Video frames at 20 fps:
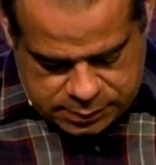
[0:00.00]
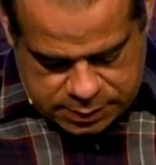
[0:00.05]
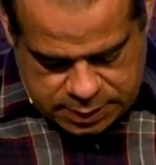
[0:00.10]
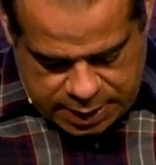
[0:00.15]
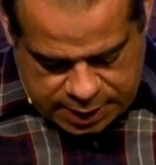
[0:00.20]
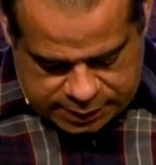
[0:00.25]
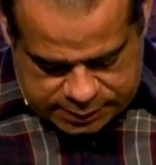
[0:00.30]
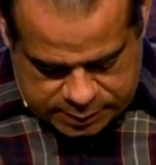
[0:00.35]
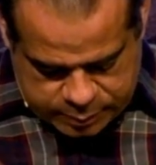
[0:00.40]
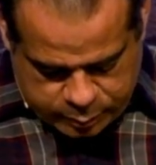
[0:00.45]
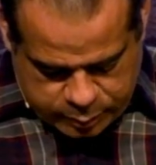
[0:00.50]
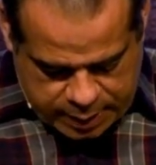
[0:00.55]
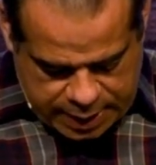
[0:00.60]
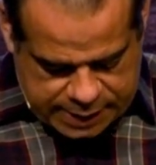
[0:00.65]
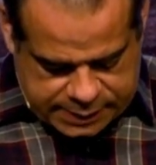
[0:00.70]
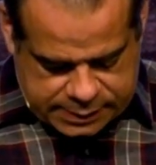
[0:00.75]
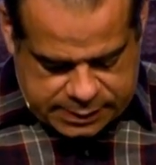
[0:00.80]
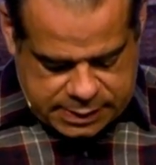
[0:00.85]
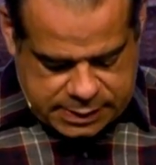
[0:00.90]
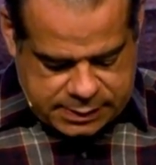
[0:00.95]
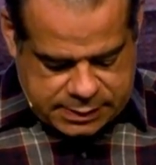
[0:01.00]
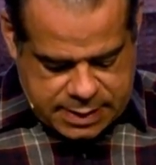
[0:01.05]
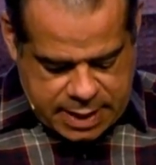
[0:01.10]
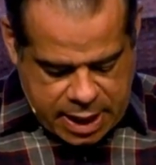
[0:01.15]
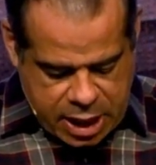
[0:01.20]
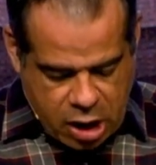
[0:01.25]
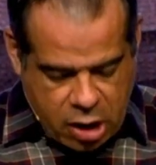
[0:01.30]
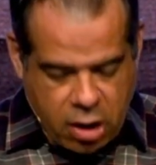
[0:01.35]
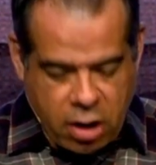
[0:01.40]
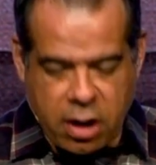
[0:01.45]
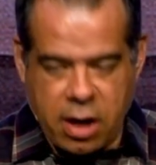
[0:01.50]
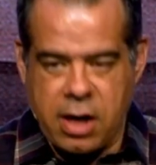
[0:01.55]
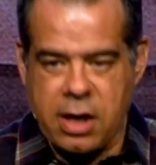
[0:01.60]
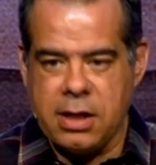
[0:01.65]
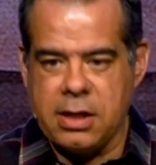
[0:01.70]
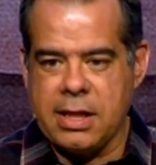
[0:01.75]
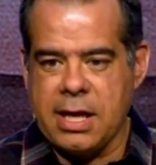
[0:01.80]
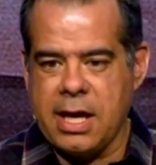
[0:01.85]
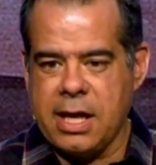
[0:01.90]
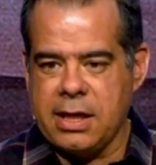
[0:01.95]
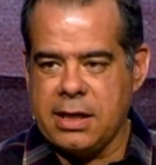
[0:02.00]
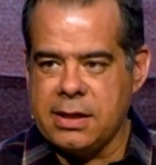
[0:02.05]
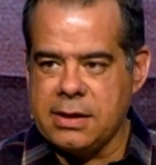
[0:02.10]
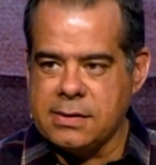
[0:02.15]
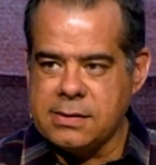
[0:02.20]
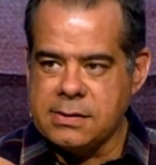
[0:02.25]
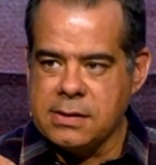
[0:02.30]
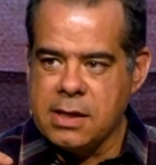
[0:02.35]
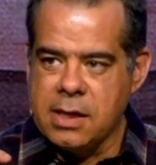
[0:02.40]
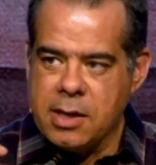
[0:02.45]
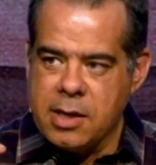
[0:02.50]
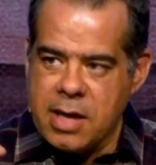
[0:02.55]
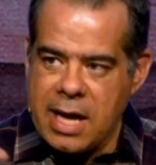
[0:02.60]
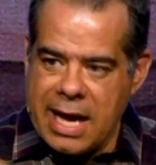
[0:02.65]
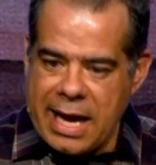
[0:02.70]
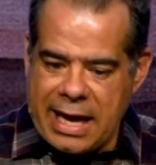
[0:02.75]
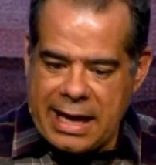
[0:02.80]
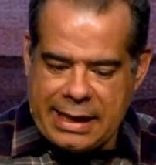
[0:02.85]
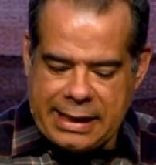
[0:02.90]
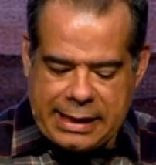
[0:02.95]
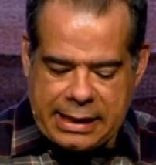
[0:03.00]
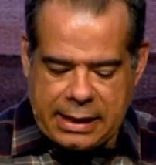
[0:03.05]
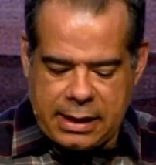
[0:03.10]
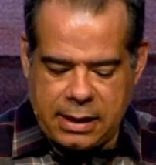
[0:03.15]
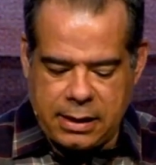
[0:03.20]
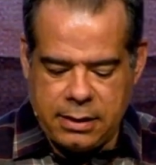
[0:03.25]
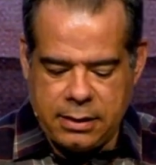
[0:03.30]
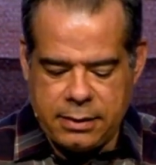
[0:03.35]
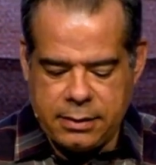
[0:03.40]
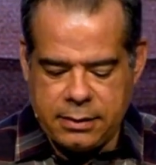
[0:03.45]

expresses a heart that is aching.